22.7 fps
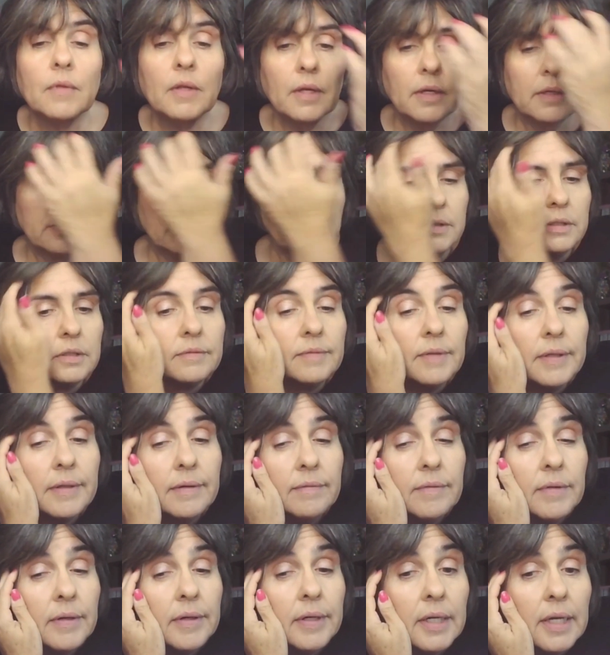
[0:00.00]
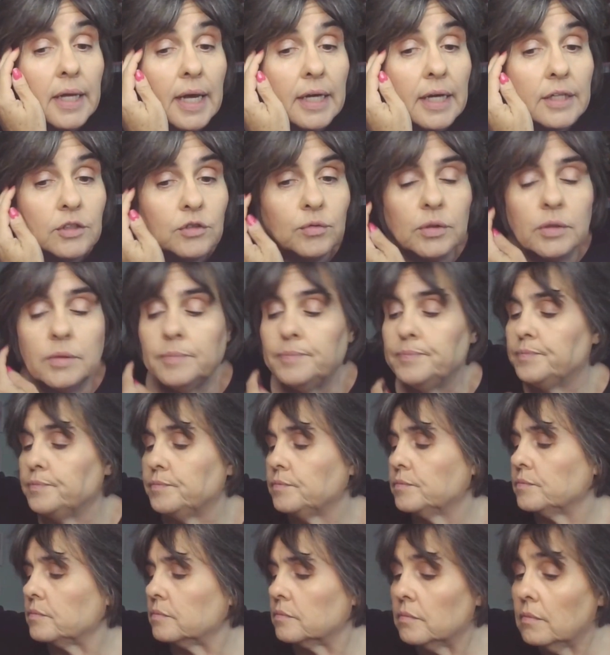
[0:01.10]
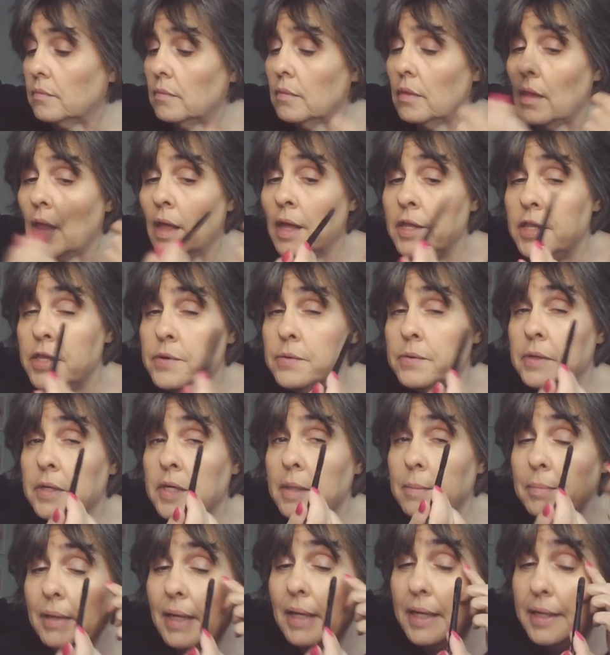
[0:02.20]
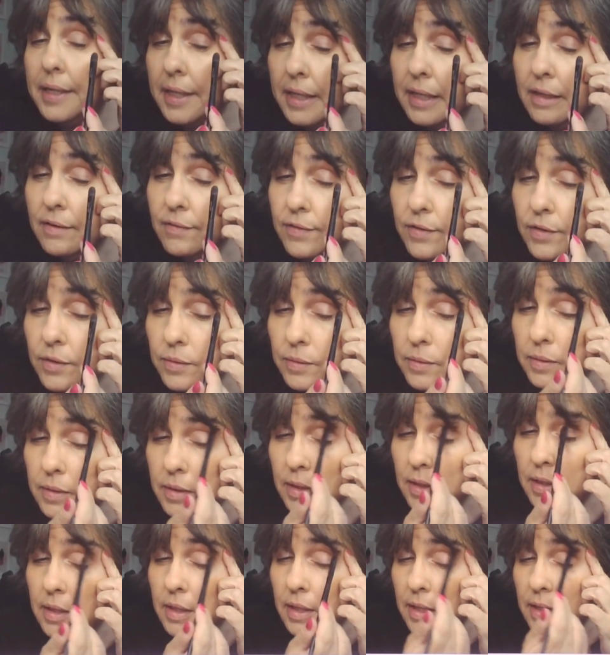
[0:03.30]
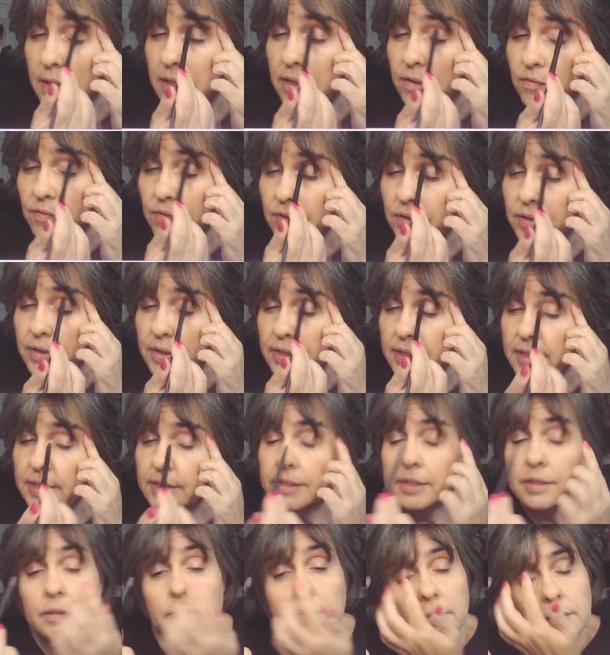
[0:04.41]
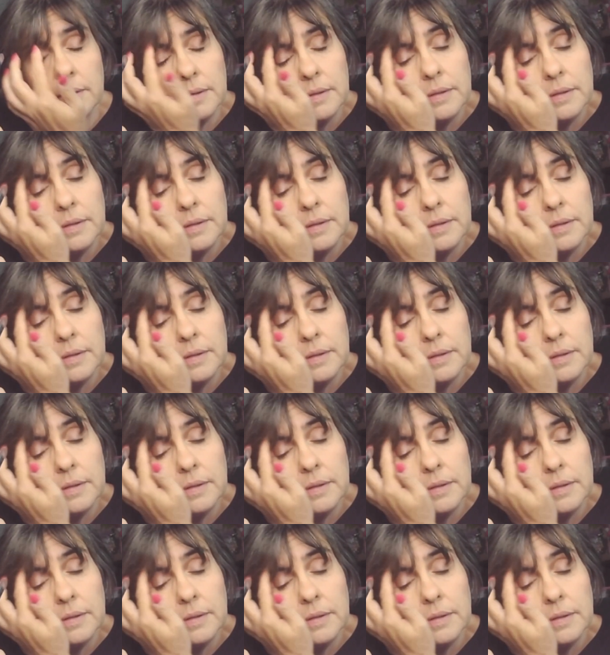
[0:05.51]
So just very, very natural. And you can keep blending if you feel you need to.